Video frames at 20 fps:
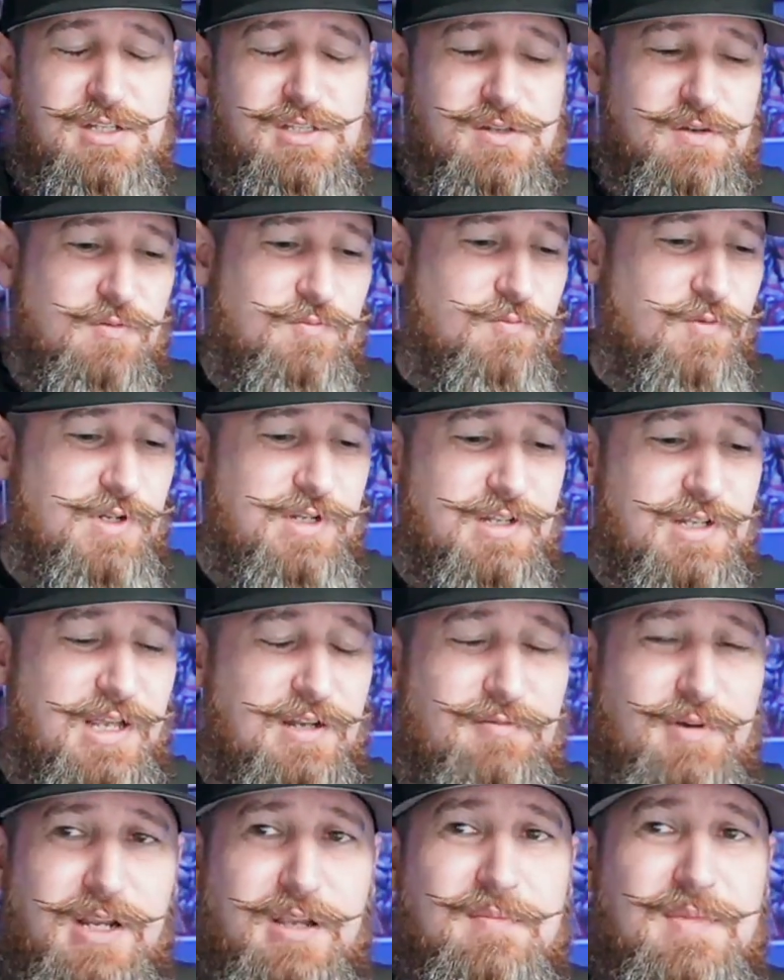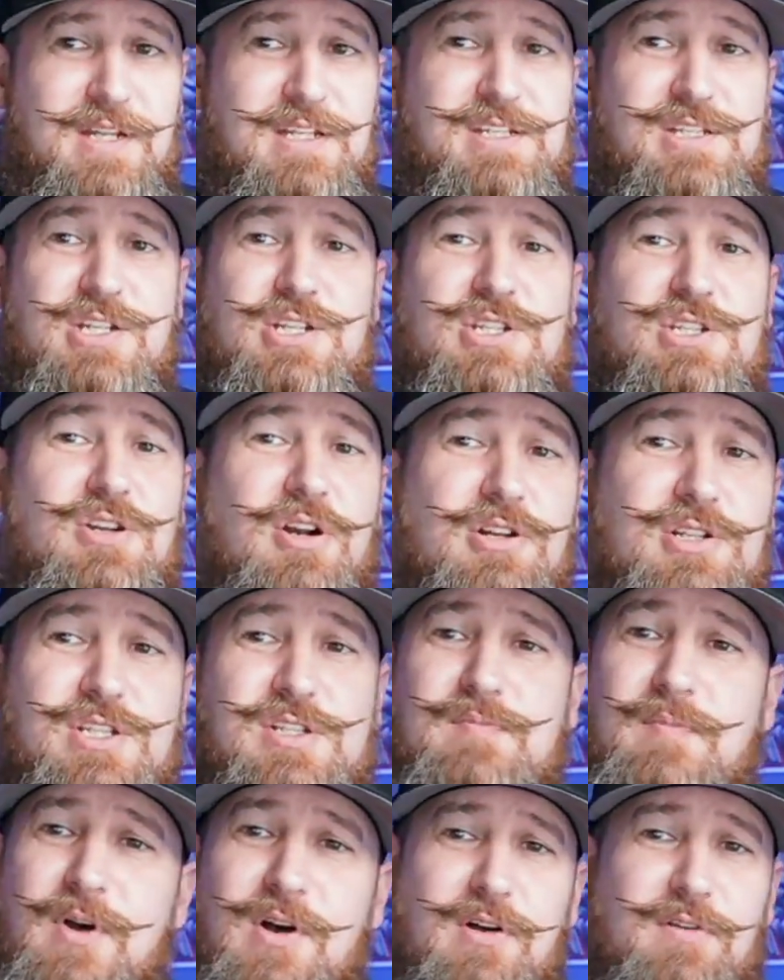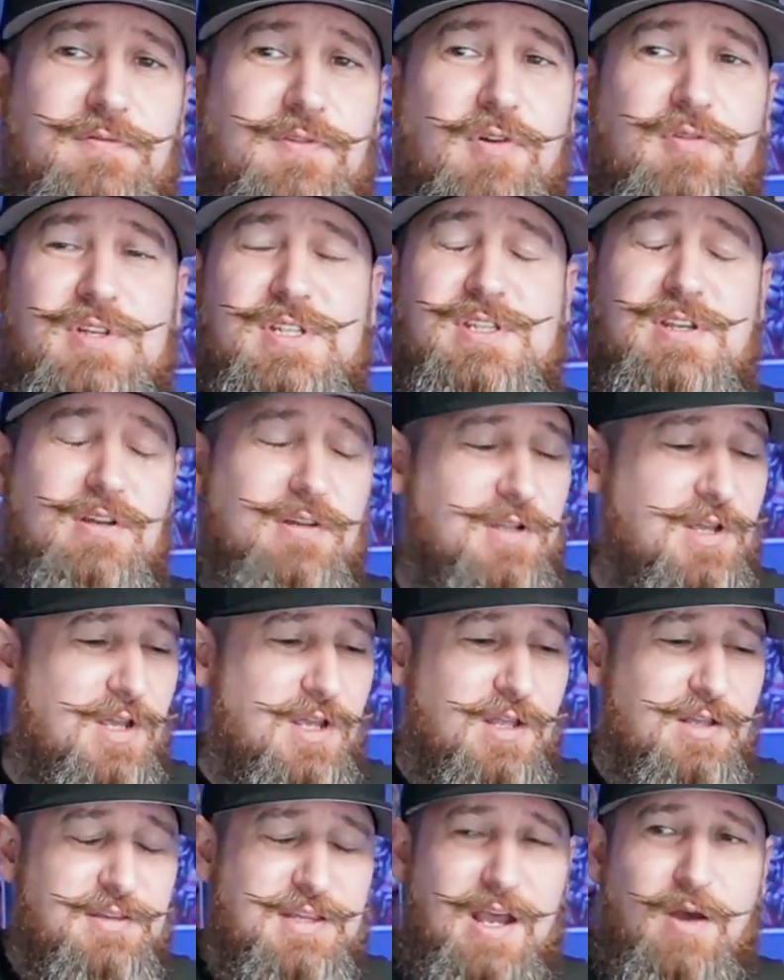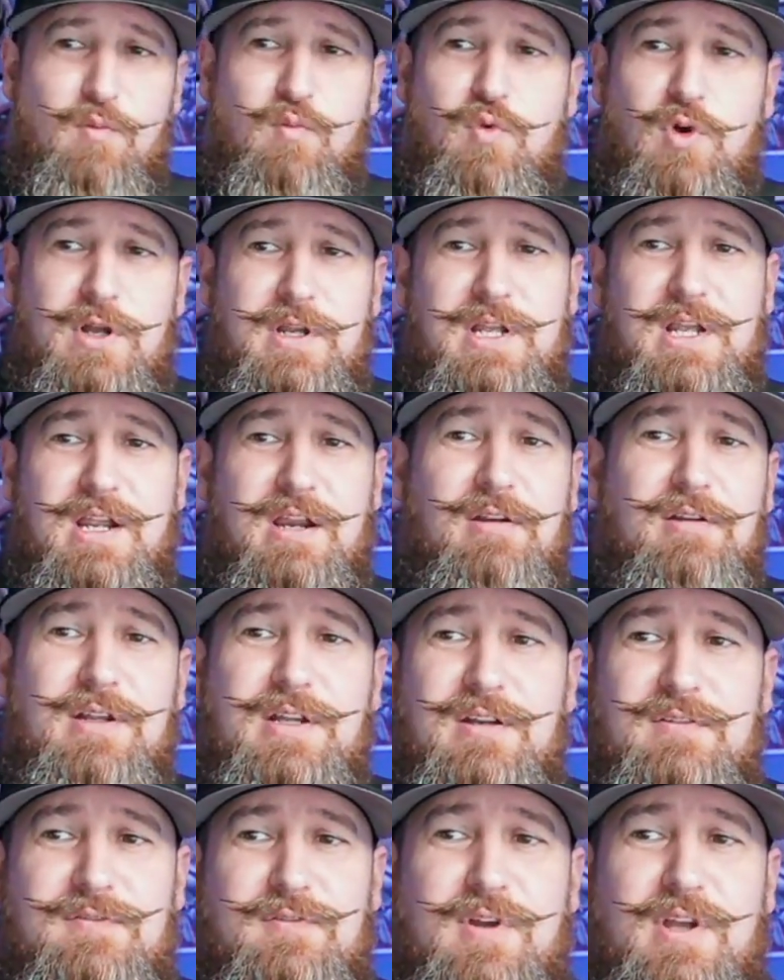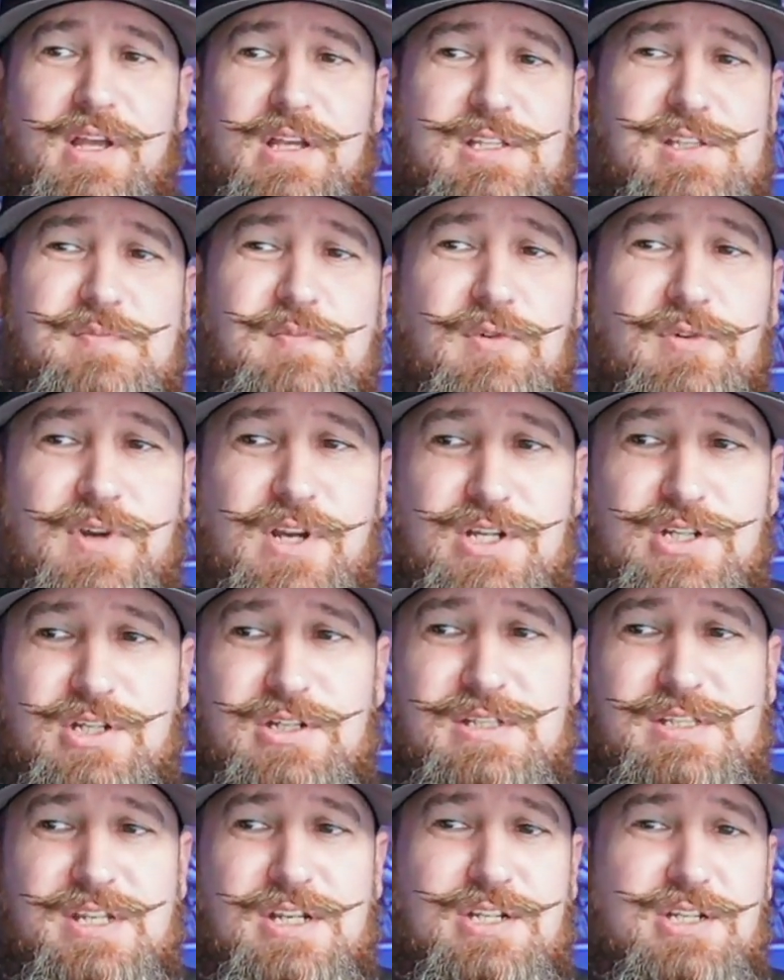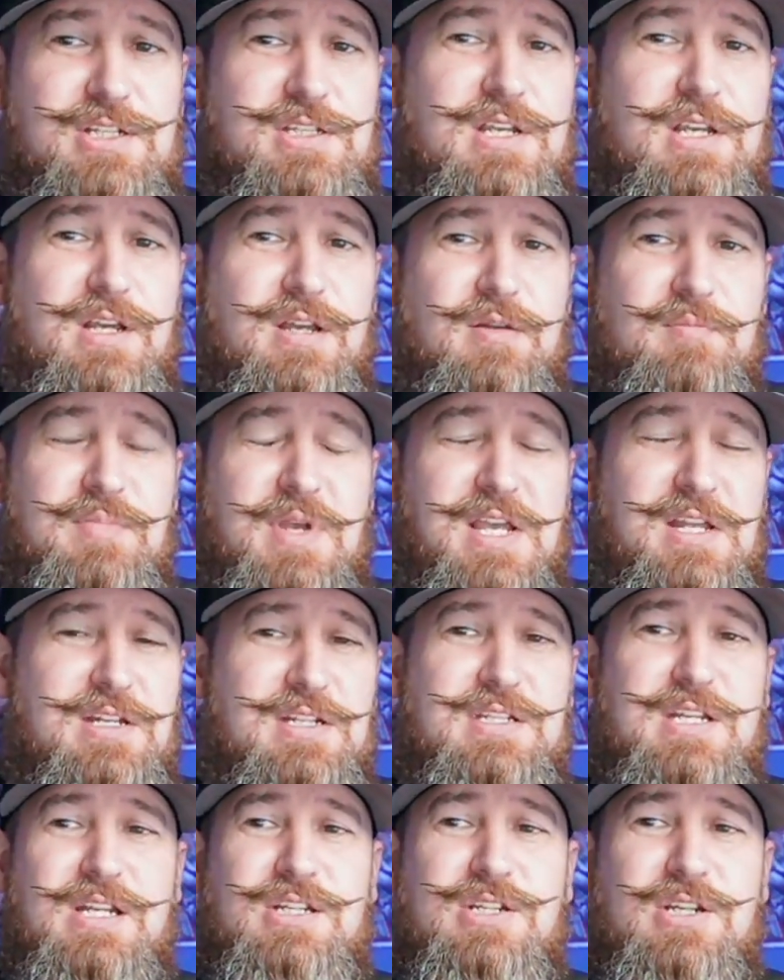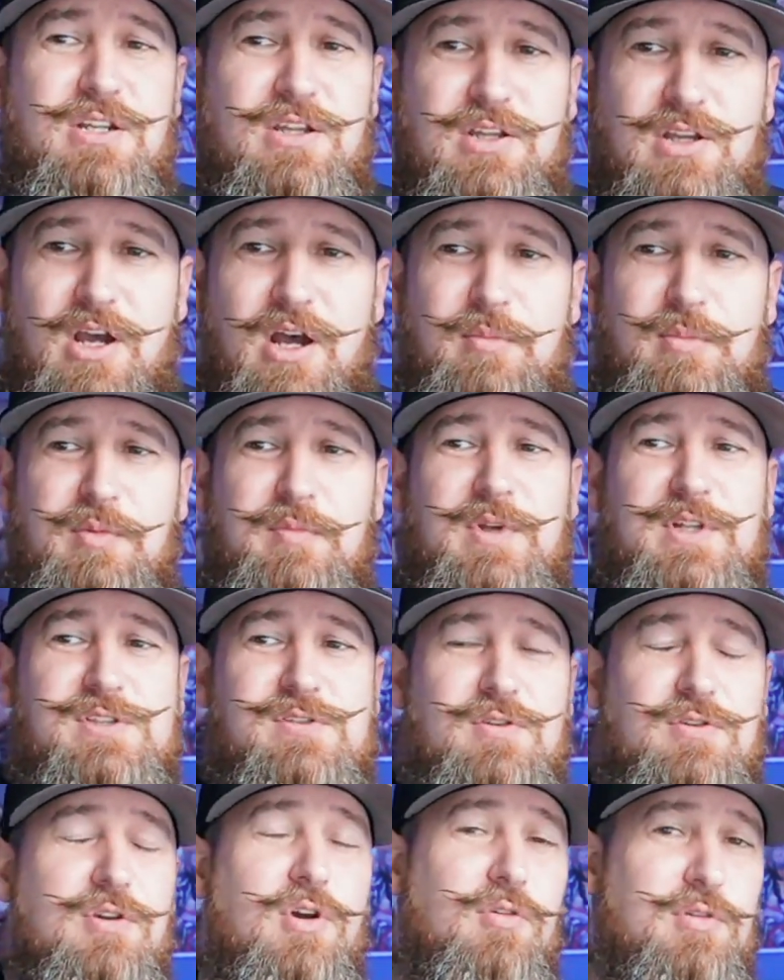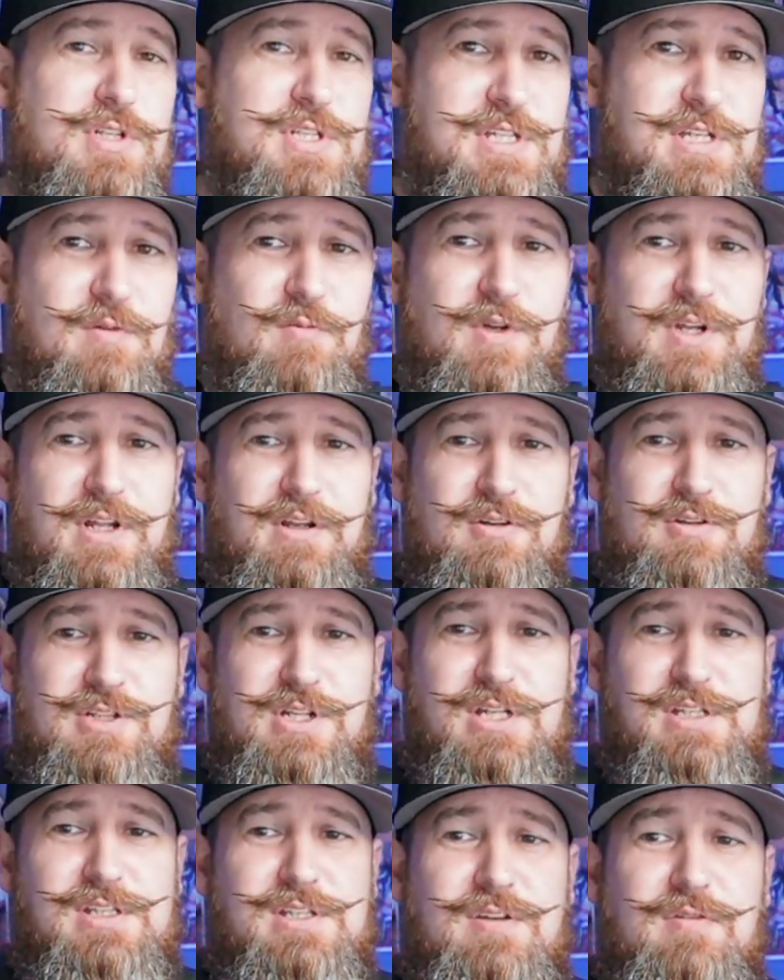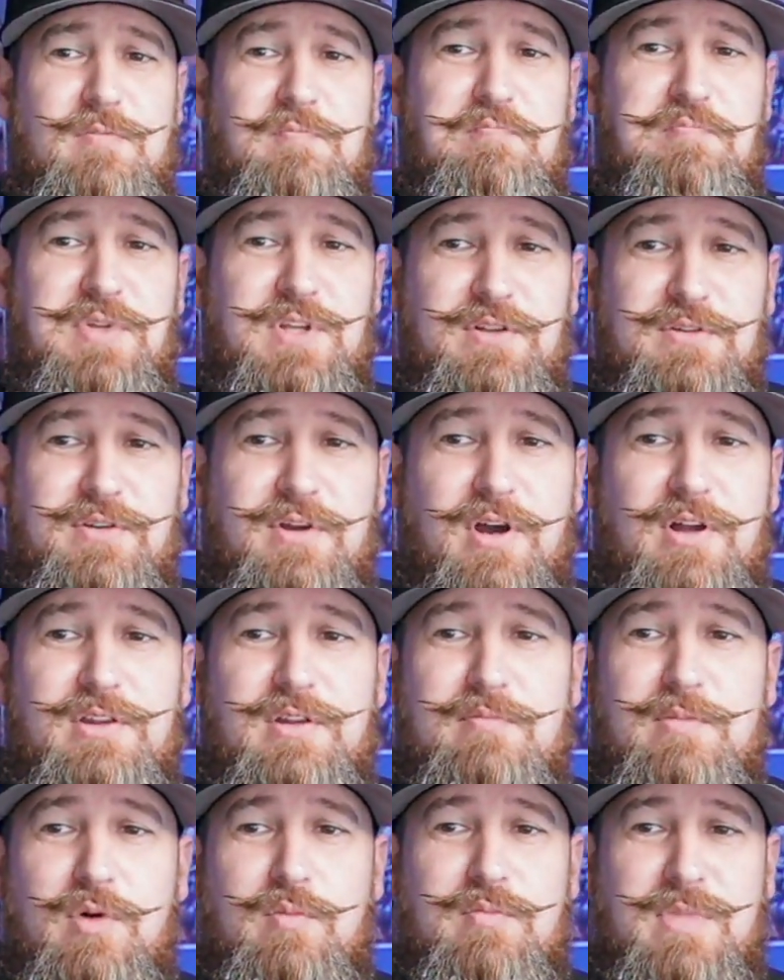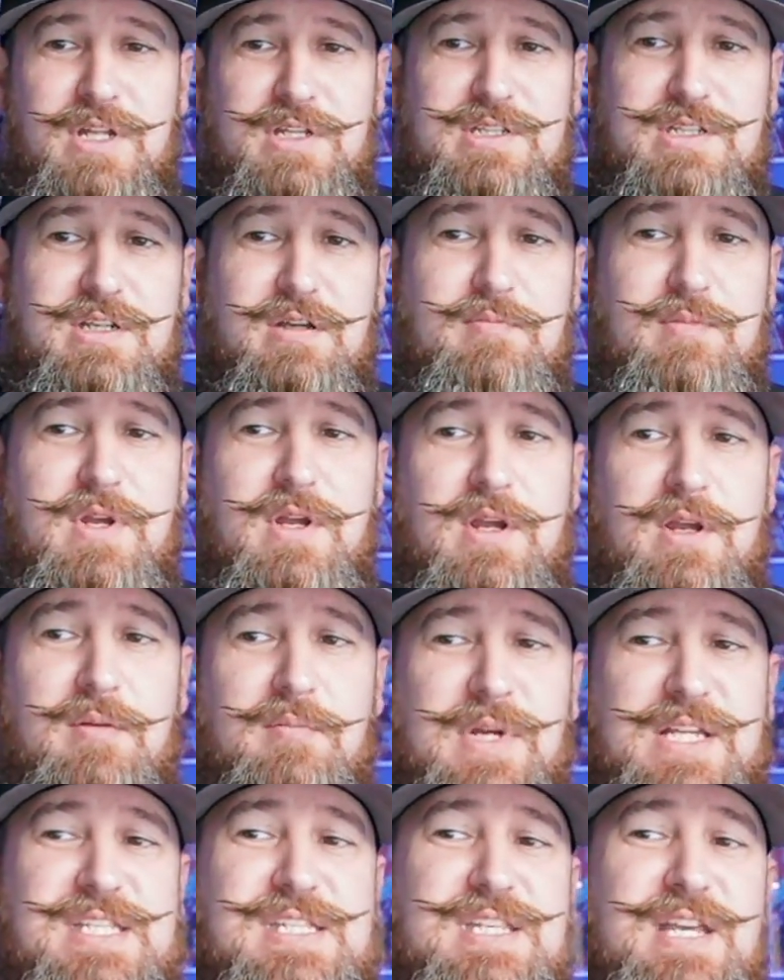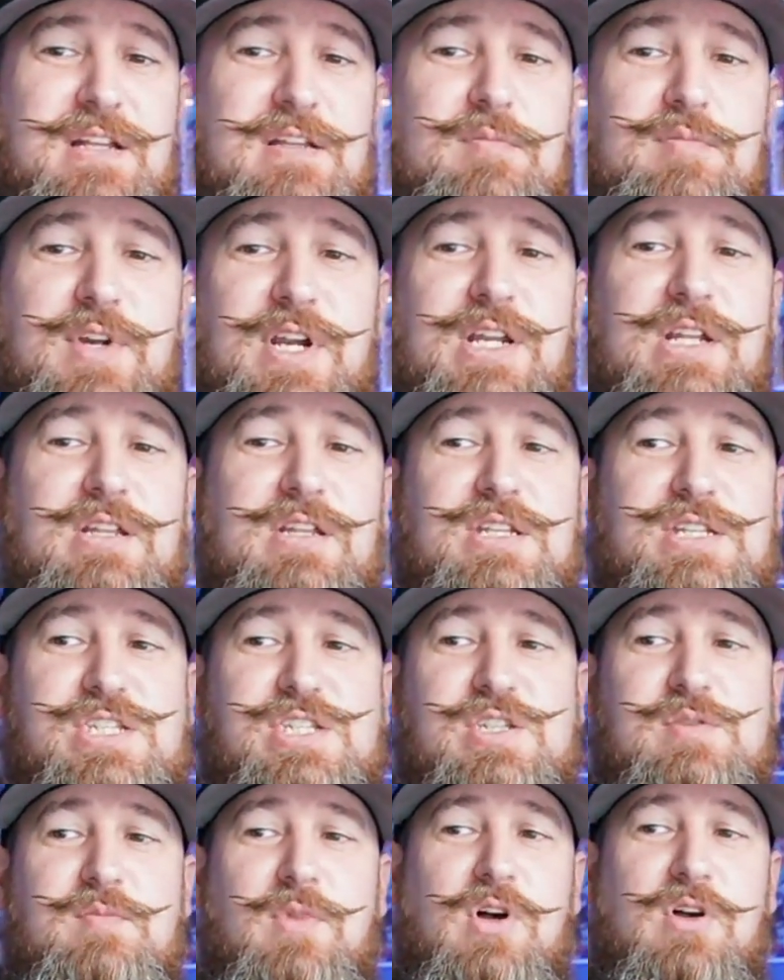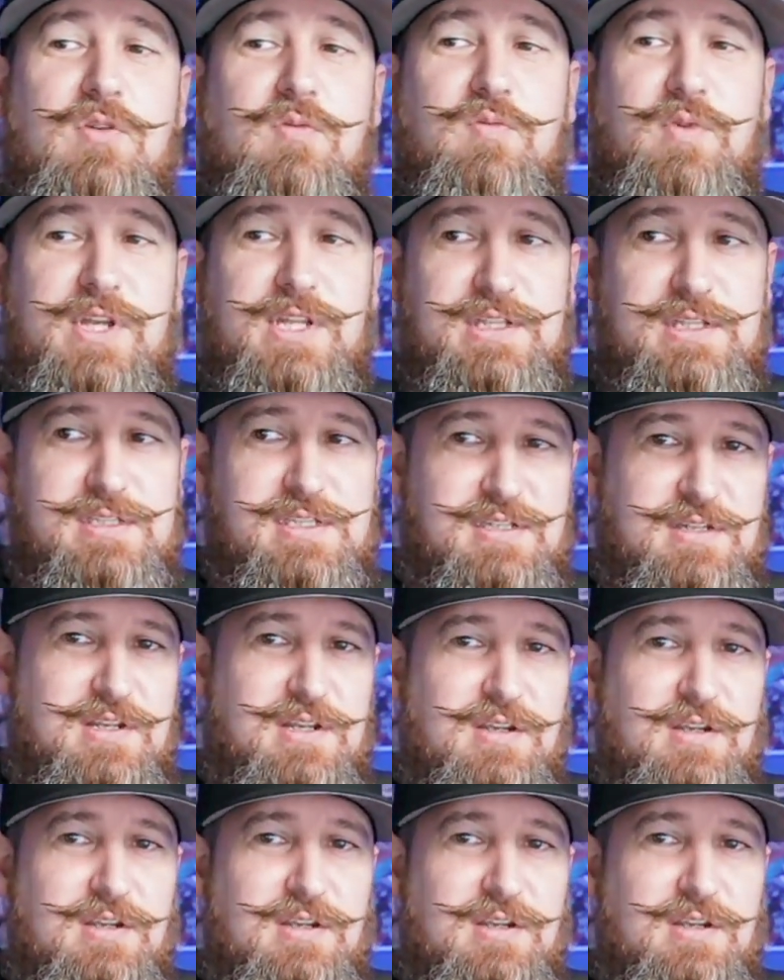And so what I recommend is just start small. Focus on that one area of exploration, such as paying attention to the compliments or noticing what energizes you, and build on the momentum by celebrating the small wins,